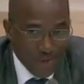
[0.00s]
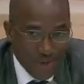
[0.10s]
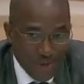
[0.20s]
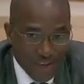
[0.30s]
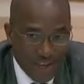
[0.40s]

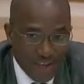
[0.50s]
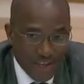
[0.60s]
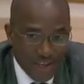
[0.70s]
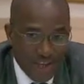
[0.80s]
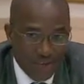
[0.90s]
years. So I
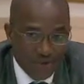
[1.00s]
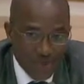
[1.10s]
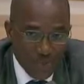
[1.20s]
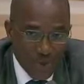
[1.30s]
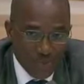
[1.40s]
think that
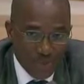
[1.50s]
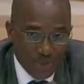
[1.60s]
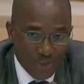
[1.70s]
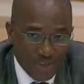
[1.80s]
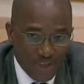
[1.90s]

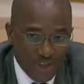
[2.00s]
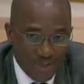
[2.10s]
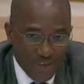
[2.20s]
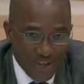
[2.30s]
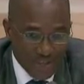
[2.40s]
there
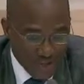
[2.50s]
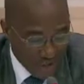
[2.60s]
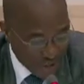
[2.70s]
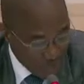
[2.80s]
needs to be a